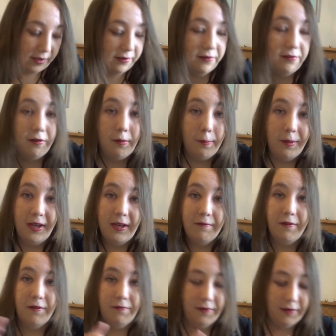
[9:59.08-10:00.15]
I do
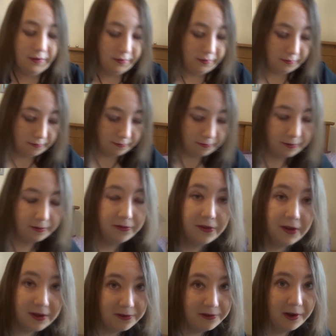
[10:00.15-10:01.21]
believe if you
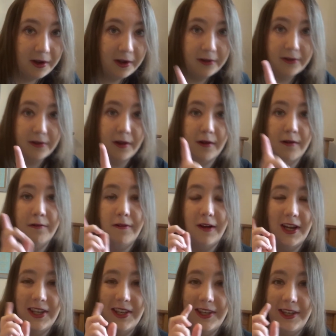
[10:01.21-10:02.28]
search hard enough,
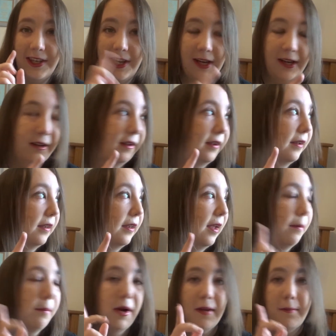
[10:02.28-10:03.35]
I think
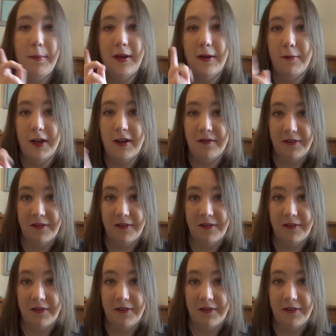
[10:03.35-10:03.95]
there might be a way of